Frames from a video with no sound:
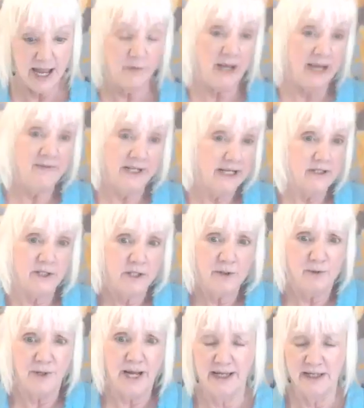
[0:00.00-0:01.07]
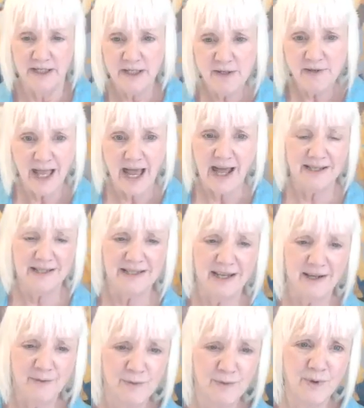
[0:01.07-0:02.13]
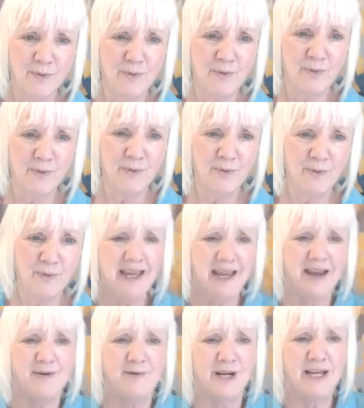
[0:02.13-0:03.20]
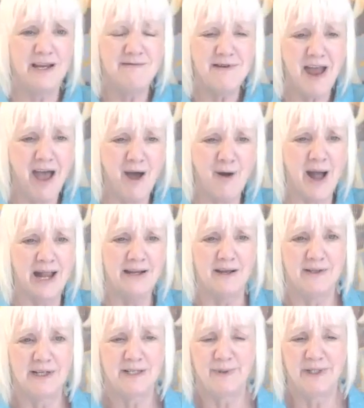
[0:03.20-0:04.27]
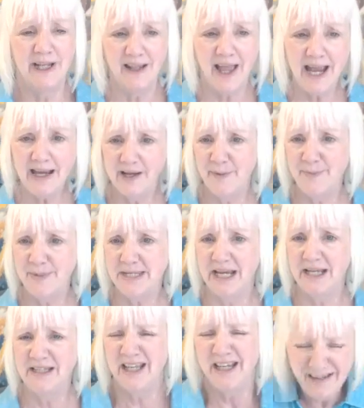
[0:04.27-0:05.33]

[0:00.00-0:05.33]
That even at 2, I can do that. It's like, well, what do you think? What do you know? I notice when the light comes in